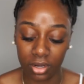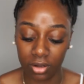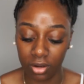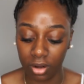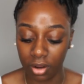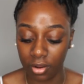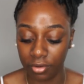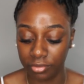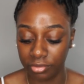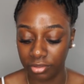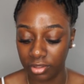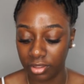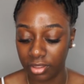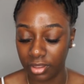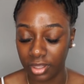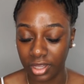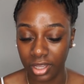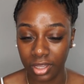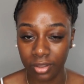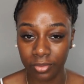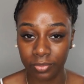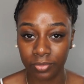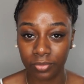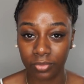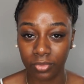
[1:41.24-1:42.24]
and after
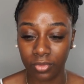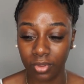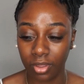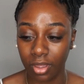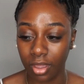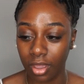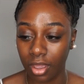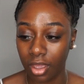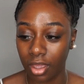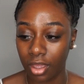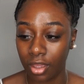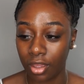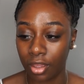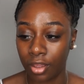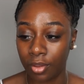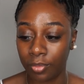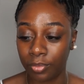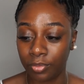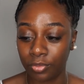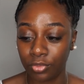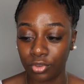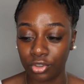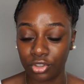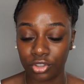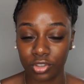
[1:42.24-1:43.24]
that
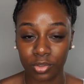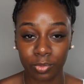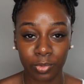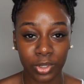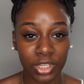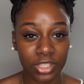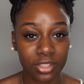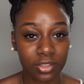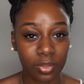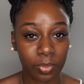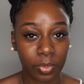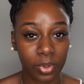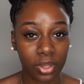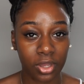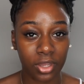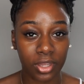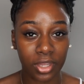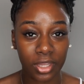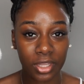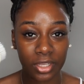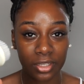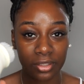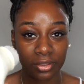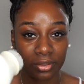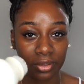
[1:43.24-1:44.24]
um, you just press the
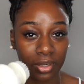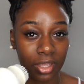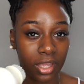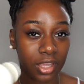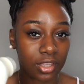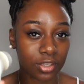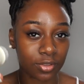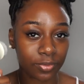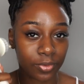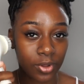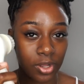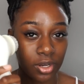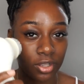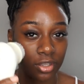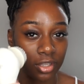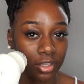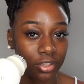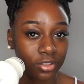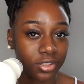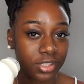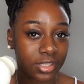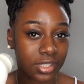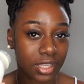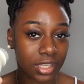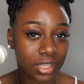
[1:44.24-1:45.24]
button, exfoliate
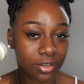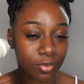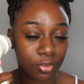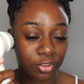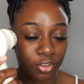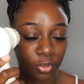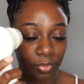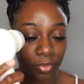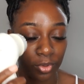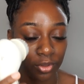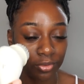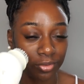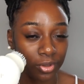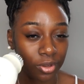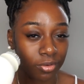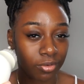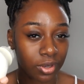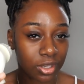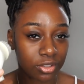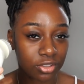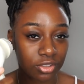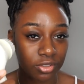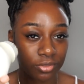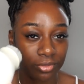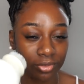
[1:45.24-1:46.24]
your skin, you move it
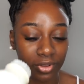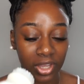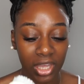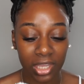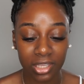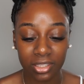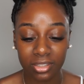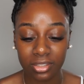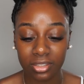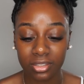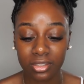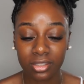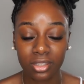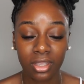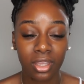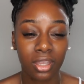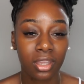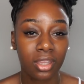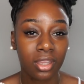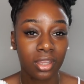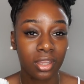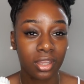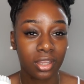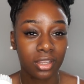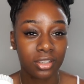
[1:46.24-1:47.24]
around your face
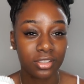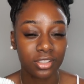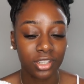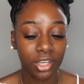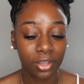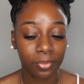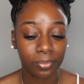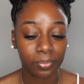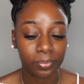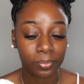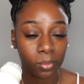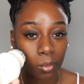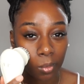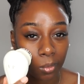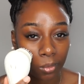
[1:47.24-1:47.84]
and Jeff.